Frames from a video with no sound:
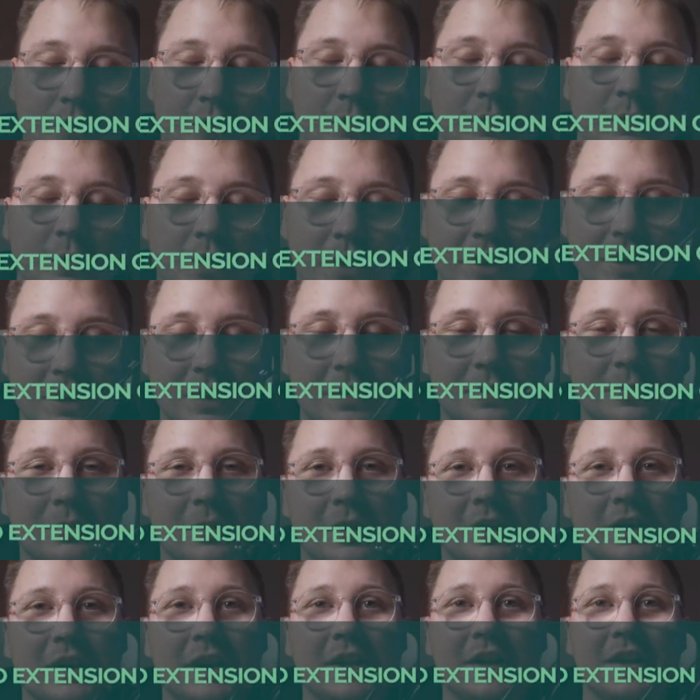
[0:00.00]
With this
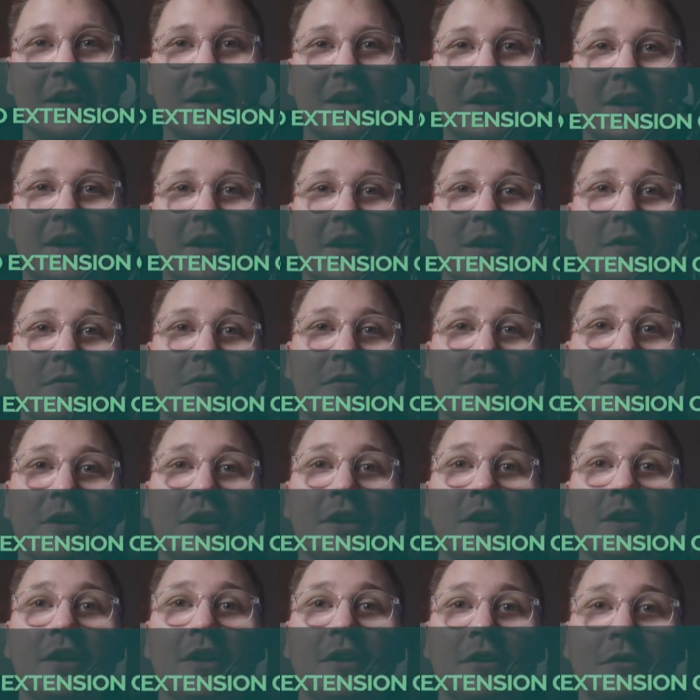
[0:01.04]
one I can have
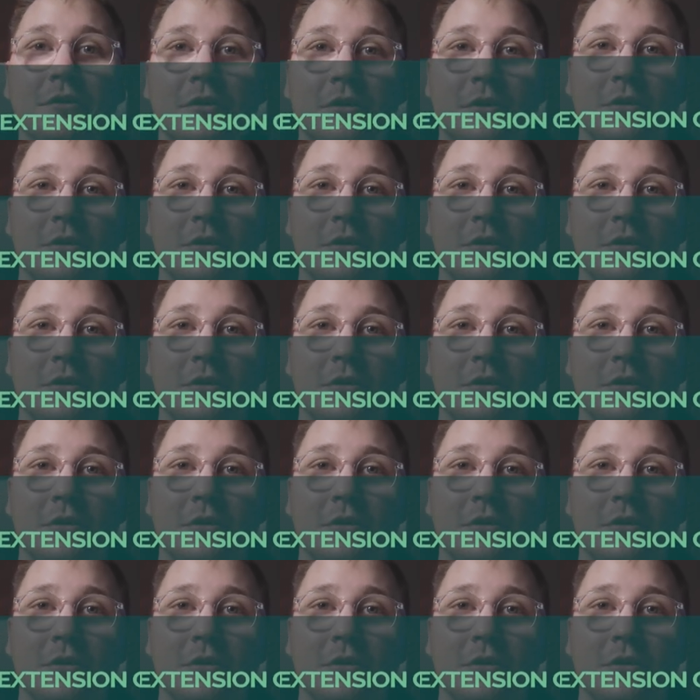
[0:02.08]
the